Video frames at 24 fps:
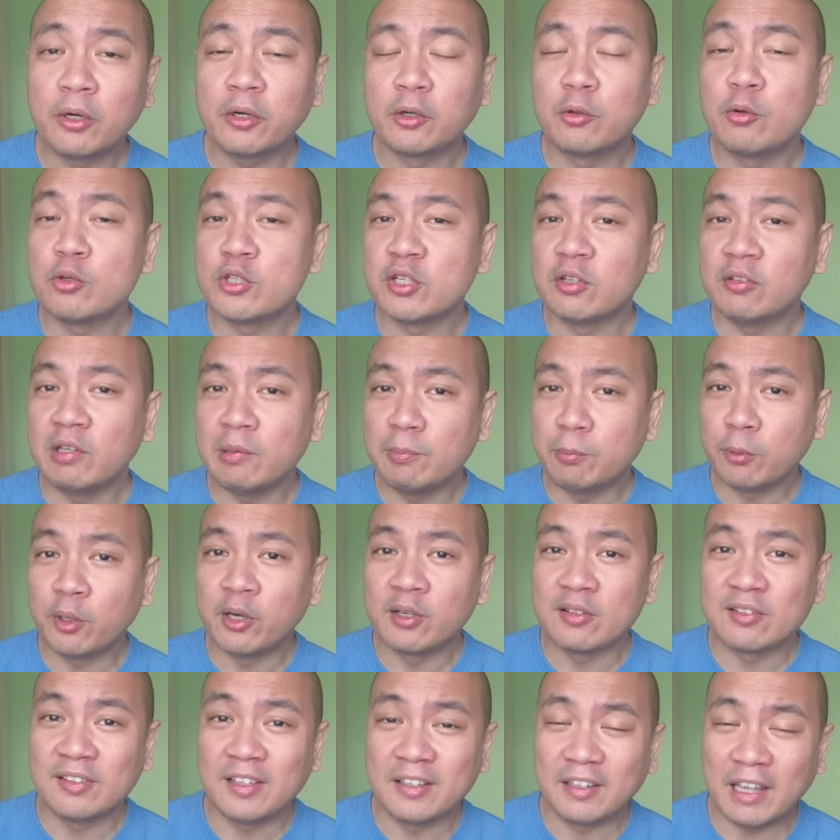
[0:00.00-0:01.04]
the more crucial
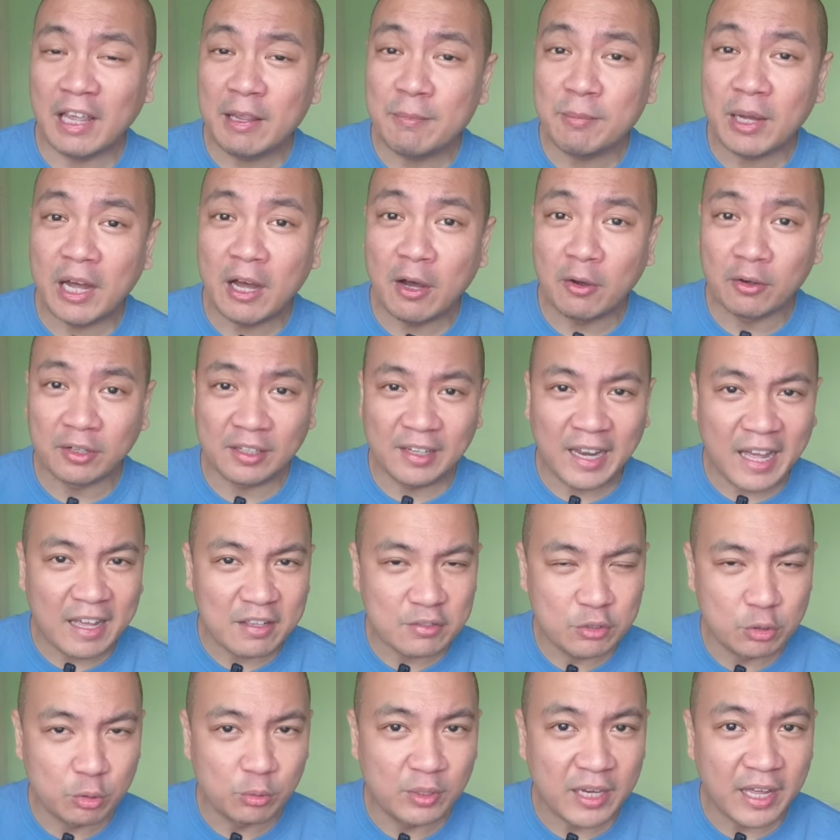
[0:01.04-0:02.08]
reports that came out
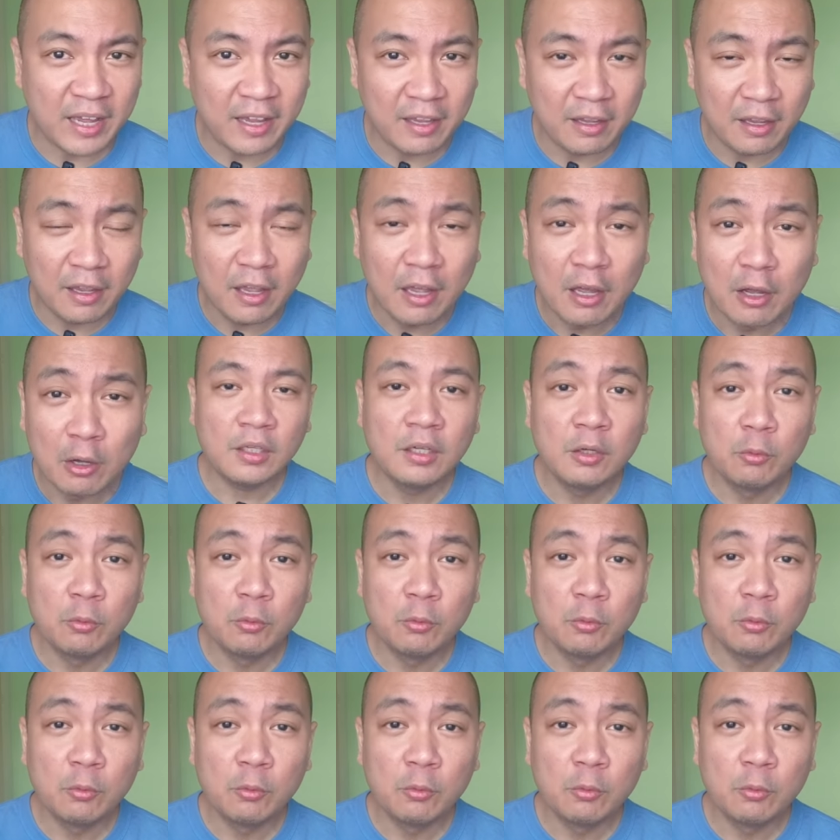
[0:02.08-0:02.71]
last July